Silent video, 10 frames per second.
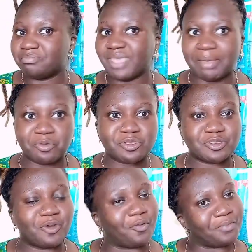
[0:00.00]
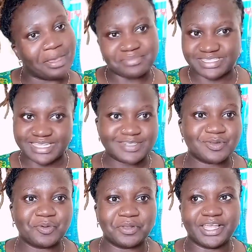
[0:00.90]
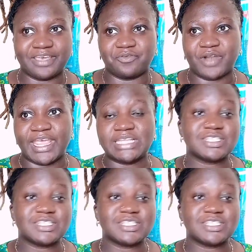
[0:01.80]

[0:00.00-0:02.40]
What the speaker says: Me, I'm good to go. Me, I'm set to go live, right?